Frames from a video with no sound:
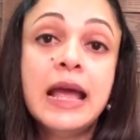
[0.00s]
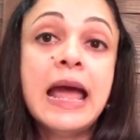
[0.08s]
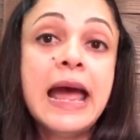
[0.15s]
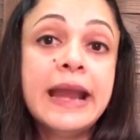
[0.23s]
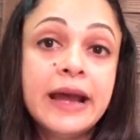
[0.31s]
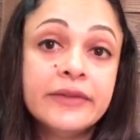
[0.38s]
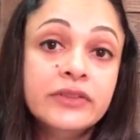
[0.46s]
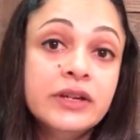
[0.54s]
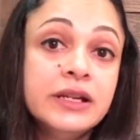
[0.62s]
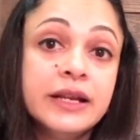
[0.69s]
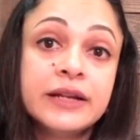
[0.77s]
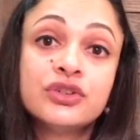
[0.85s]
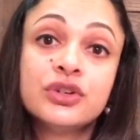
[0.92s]
and other
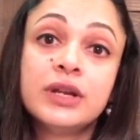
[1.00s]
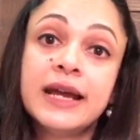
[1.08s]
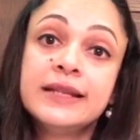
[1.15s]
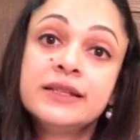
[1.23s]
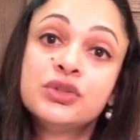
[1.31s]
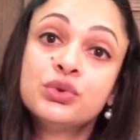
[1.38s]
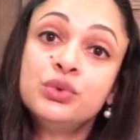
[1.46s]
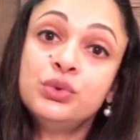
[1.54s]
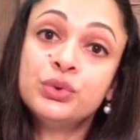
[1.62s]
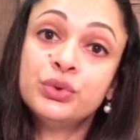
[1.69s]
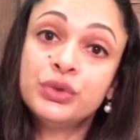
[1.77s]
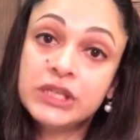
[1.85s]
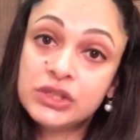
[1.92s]
electrolytes to
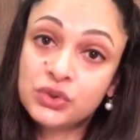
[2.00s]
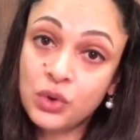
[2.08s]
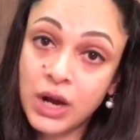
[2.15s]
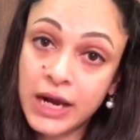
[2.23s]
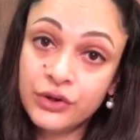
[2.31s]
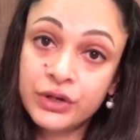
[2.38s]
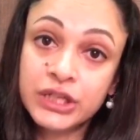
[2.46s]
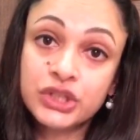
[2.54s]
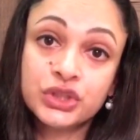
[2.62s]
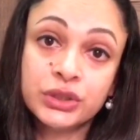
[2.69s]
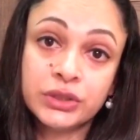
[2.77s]
restore hydration.